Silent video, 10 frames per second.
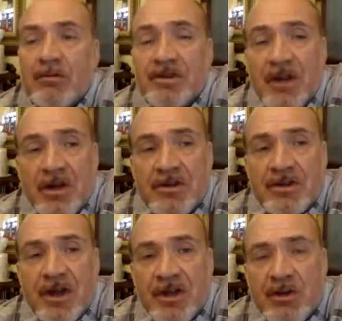
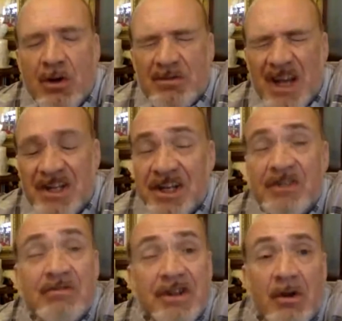returns a new object actually
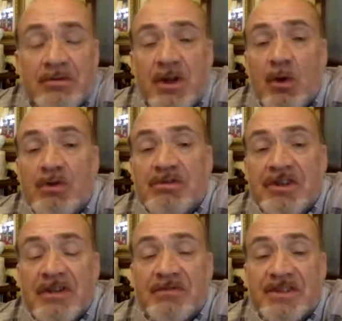doesn't return an object; it always
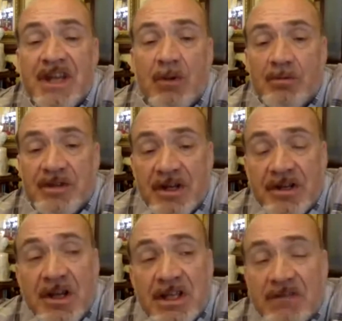returns the same object.